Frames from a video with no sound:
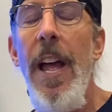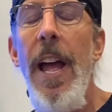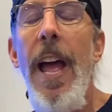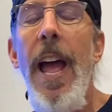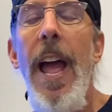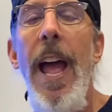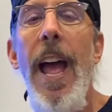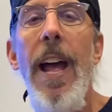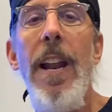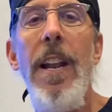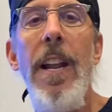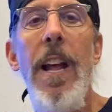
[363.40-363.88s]

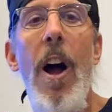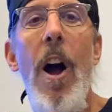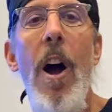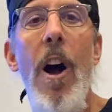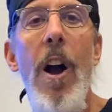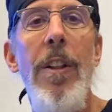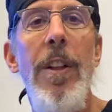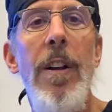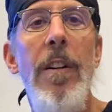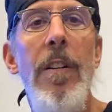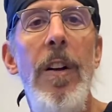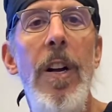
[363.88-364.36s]
And
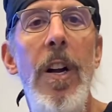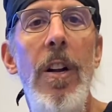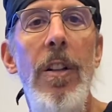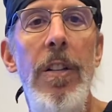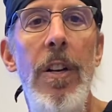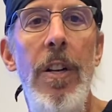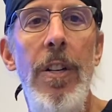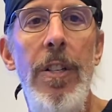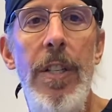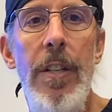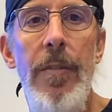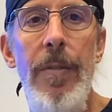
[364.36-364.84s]
are there
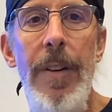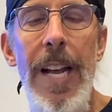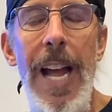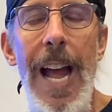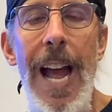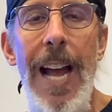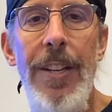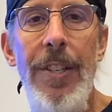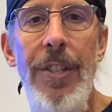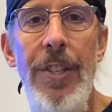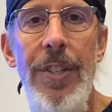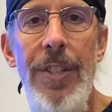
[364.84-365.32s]
allergic
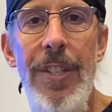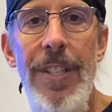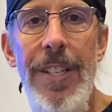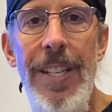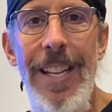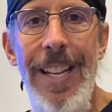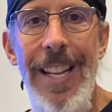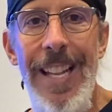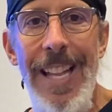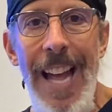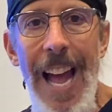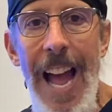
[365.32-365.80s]
reactions to
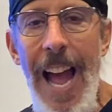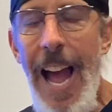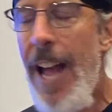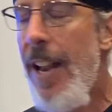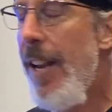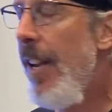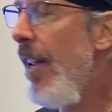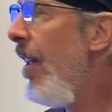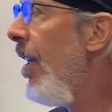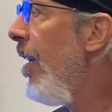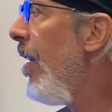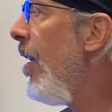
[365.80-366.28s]
that?
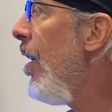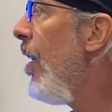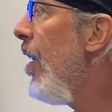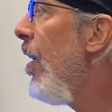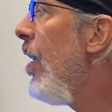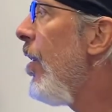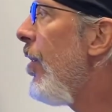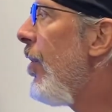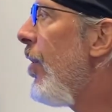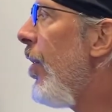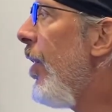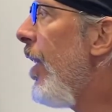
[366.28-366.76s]

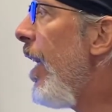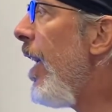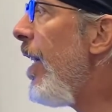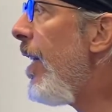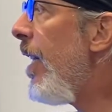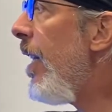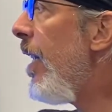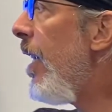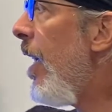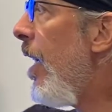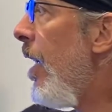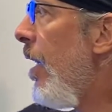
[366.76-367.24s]
So they
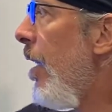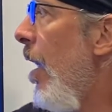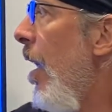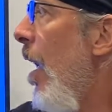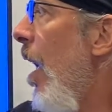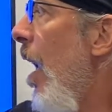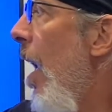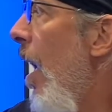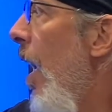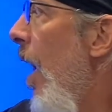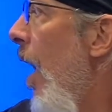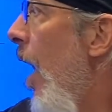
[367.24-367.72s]
did a
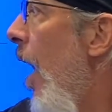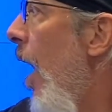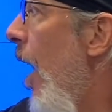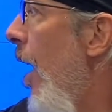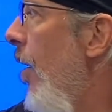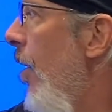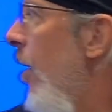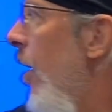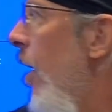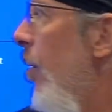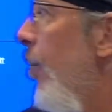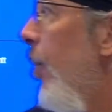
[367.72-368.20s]

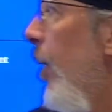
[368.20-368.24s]
100